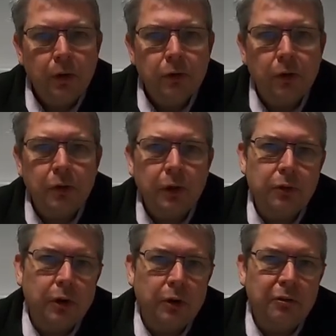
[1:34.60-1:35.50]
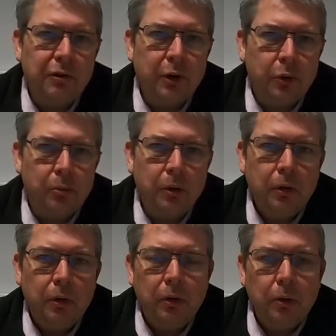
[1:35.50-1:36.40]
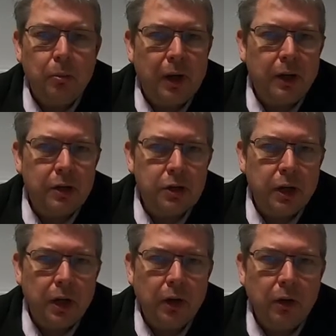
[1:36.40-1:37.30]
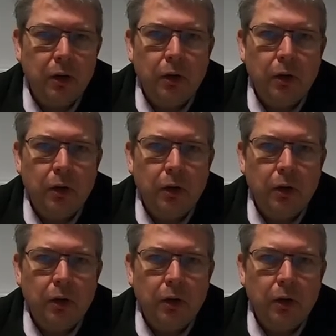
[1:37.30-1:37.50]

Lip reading: So things like film, packaging,